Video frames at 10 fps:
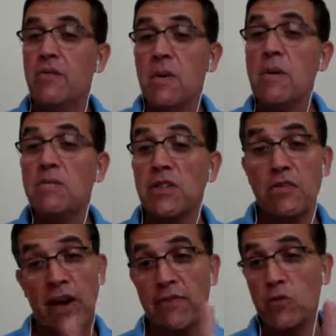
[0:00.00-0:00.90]
Remember the
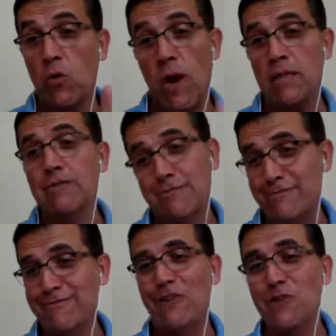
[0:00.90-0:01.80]
5 to 1,
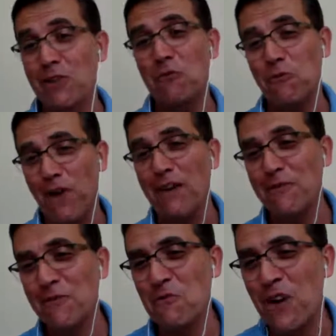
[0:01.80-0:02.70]
not the
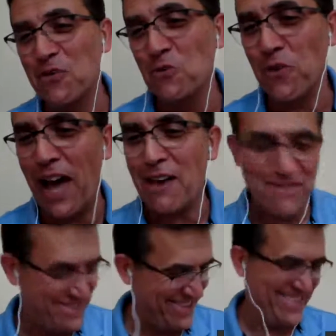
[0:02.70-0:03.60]
1 to 5.